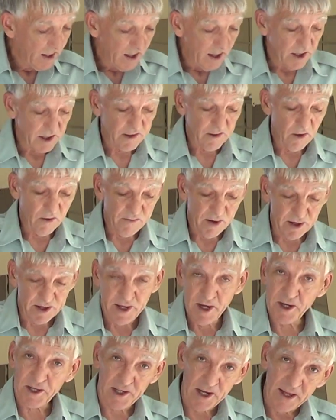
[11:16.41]
is we'll put
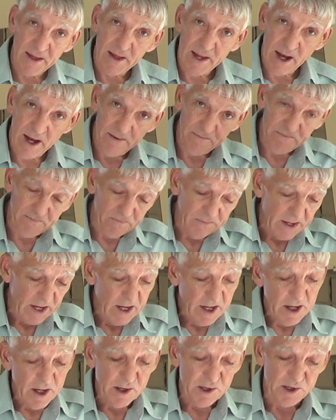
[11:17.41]
this in the,
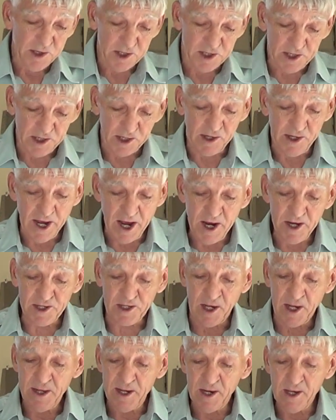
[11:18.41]
just in
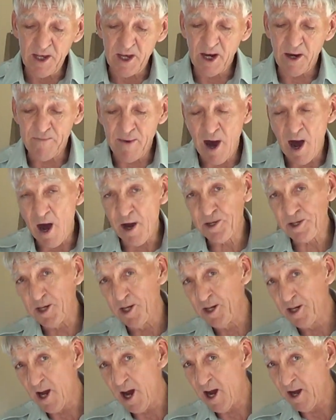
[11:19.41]
case any of the
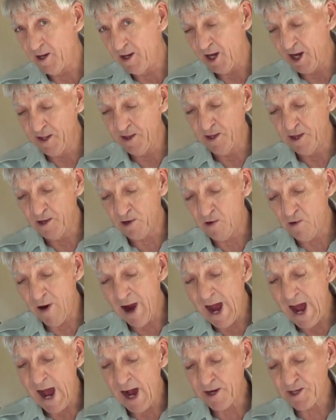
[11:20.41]
epoxy got into the
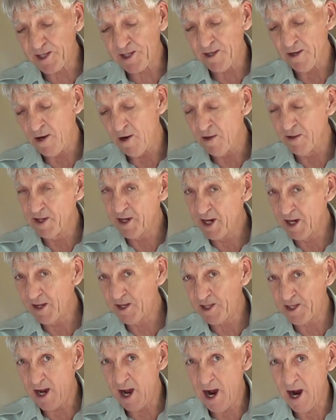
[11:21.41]
cracks on the
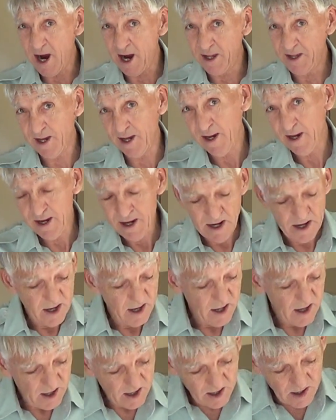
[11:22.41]
inside,
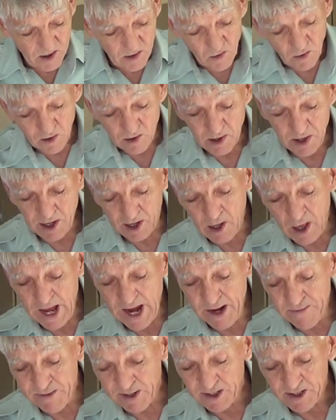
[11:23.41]
we're going to
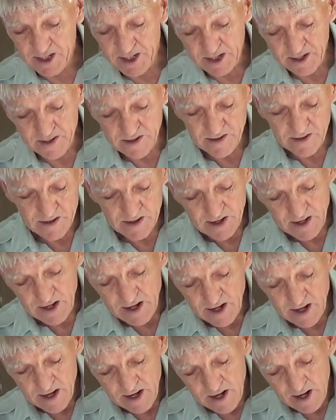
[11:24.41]
clamp it.
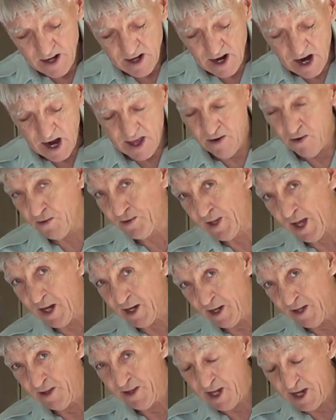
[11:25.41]
I don't
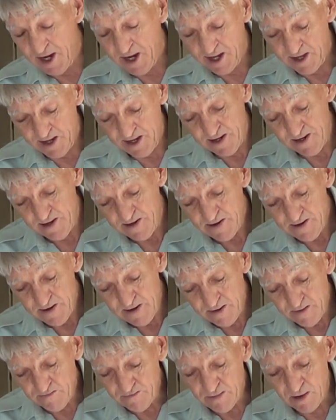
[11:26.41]
think it did,
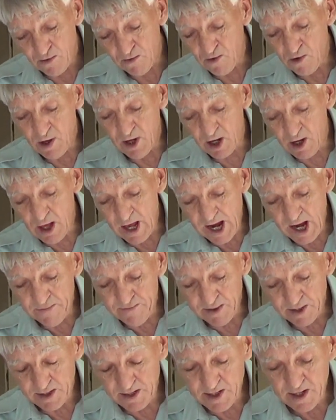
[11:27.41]
but we're going to
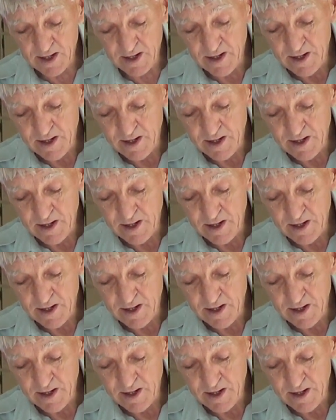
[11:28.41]
clamp it.